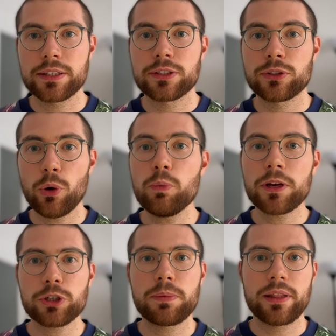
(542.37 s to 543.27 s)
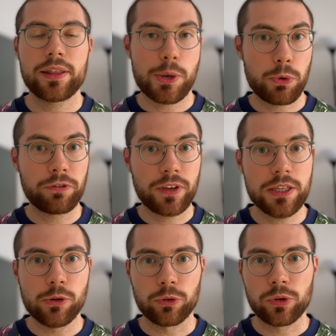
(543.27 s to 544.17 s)
so much better than with
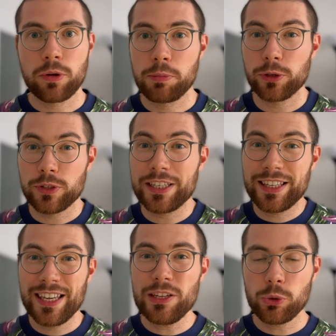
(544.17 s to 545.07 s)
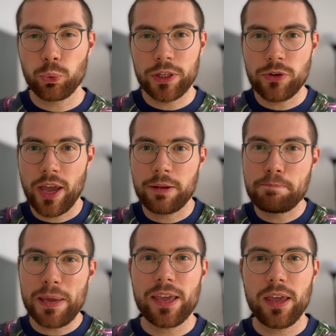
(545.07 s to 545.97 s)
Keynote, because in Keynote, when you had a
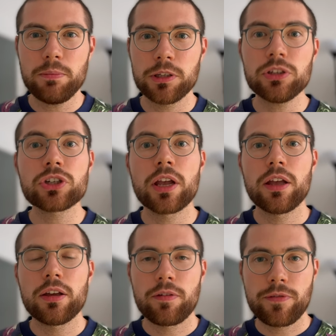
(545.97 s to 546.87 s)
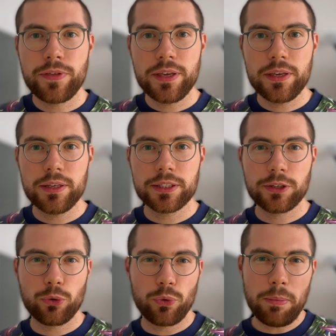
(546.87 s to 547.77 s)
big image, these
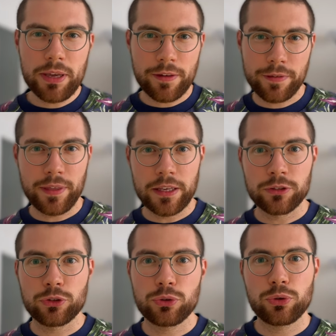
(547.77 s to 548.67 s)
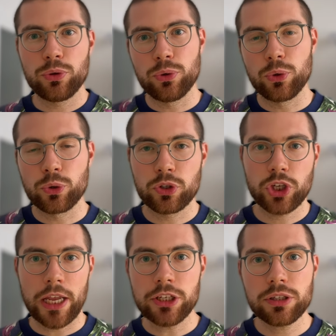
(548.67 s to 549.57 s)
grabbing things to
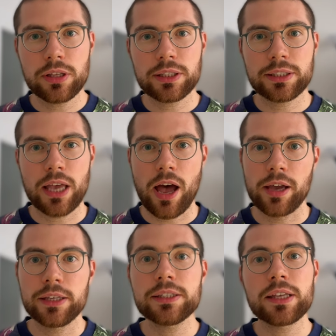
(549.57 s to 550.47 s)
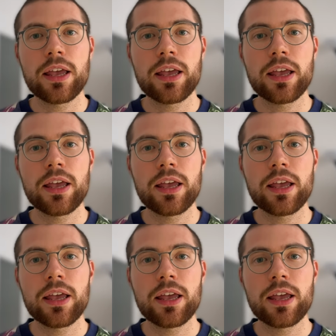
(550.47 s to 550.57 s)
change the size